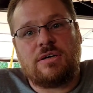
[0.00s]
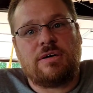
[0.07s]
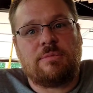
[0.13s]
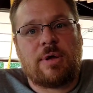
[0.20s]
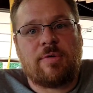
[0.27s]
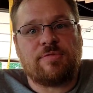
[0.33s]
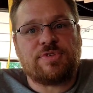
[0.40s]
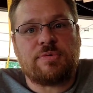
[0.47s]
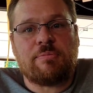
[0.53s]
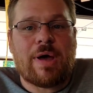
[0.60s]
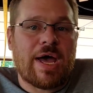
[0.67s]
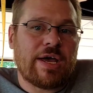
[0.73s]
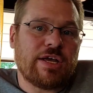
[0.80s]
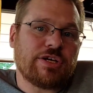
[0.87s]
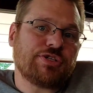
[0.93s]
I'm having some
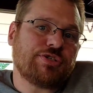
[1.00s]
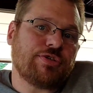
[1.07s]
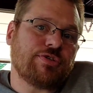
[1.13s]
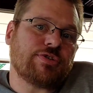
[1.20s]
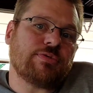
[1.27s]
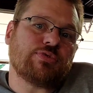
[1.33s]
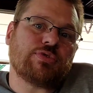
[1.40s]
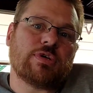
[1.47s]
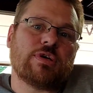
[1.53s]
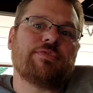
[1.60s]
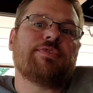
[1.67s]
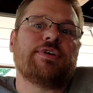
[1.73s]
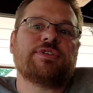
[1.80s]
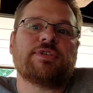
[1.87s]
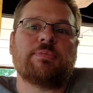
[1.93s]
back issues, so I'm trying to
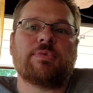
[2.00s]
find